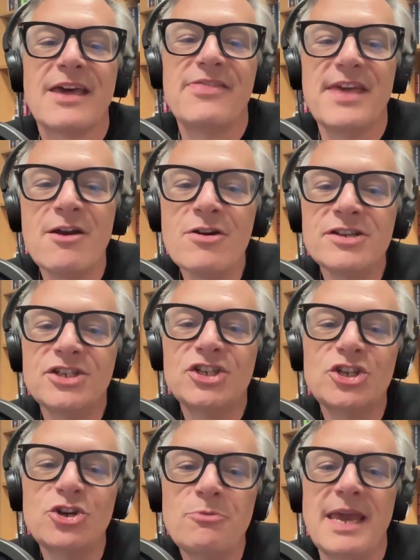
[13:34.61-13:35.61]
They're
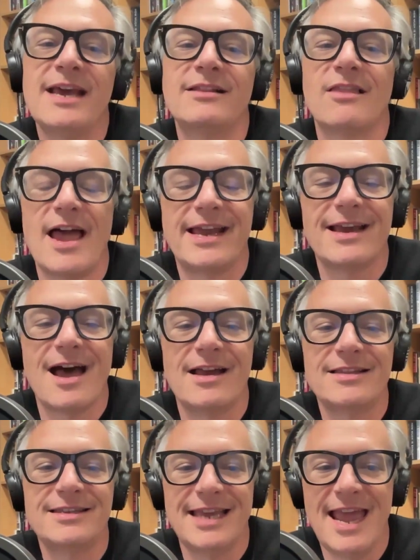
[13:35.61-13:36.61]
assuming like
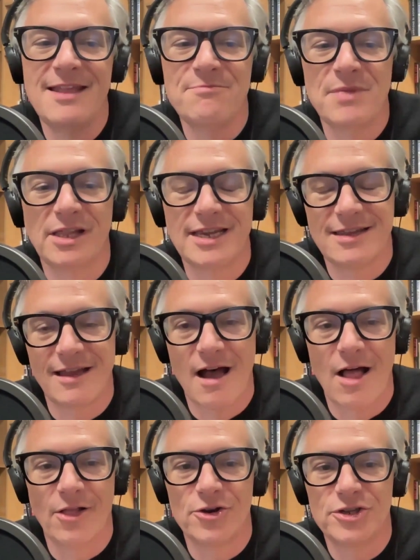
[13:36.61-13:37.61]
a $10 million
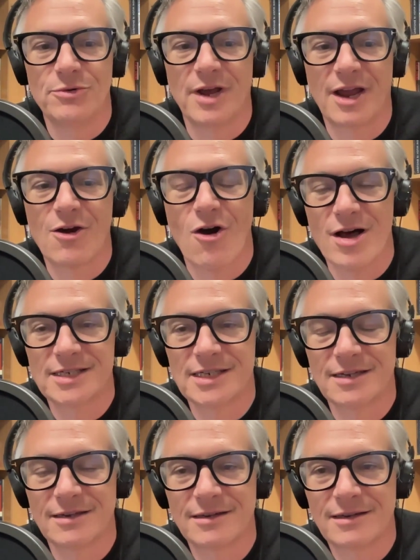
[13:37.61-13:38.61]
unit cost.